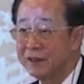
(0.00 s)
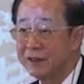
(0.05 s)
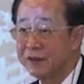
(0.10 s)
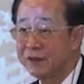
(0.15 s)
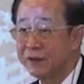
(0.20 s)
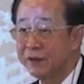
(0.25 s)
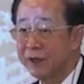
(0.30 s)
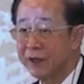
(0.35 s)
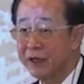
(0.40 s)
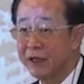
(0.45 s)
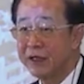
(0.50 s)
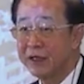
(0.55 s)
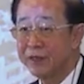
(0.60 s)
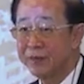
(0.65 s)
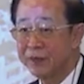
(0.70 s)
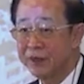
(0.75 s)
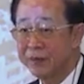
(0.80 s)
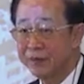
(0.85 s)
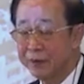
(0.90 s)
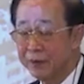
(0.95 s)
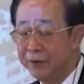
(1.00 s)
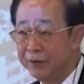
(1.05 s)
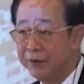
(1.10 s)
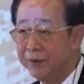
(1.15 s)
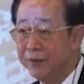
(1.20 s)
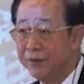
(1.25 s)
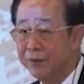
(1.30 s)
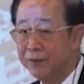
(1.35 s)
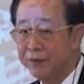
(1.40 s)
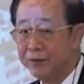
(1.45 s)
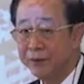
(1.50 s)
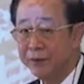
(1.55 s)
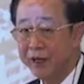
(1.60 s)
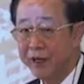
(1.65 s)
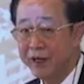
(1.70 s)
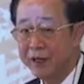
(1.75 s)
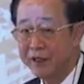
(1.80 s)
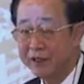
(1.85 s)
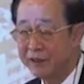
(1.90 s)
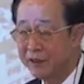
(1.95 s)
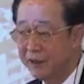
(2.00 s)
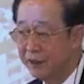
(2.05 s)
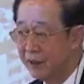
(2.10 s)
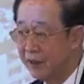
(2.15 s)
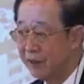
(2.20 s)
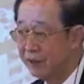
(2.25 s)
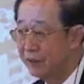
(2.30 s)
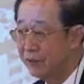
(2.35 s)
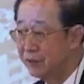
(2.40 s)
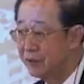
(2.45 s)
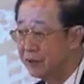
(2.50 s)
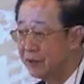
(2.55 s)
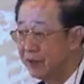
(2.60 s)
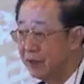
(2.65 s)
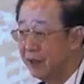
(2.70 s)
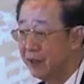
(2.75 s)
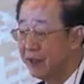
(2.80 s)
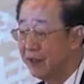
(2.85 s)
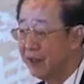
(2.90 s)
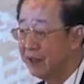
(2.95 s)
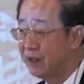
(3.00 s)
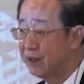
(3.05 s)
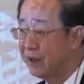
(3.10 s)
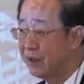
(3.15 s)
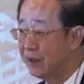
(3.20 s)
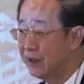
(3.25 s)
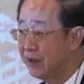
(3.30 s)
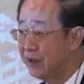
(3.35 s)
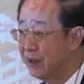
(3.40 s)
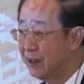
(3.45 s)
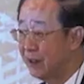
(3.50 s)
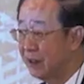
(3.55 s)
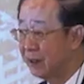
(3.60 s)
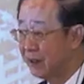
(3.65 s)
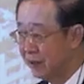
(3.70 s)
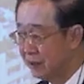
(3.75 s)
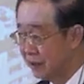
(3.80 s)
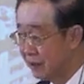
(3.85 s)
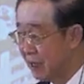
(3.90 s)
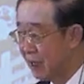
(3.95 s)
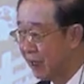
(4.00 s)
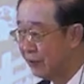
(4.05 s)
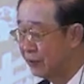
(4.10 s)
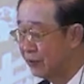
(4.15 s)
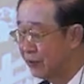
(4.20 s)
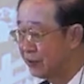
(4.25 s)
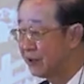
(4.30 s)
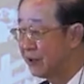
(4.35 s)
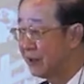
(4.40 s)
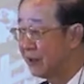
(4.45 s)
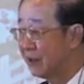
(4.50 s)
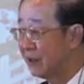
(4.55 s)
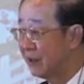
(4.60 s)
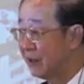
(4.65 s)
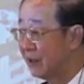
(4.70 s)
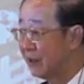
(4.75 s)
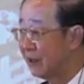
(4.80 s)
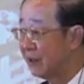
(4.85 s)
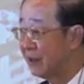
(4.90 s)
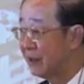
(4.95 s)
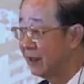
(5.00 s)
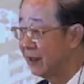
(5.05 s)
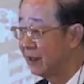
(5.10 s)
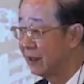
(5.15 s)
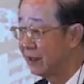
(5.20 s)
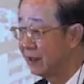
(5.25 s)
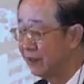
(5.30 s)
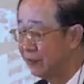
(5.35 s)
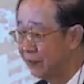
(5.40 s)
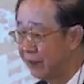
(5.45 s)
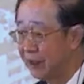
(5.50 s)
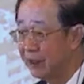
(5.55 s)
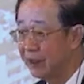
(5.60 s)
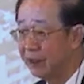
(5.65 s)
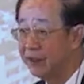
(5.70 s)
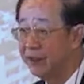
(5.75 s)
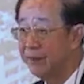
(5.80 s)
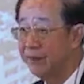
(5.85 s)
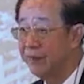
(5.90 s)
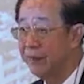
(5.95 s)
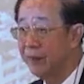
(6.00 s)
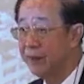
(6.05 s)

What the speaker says: So any people who has the use, has been, is now using the EV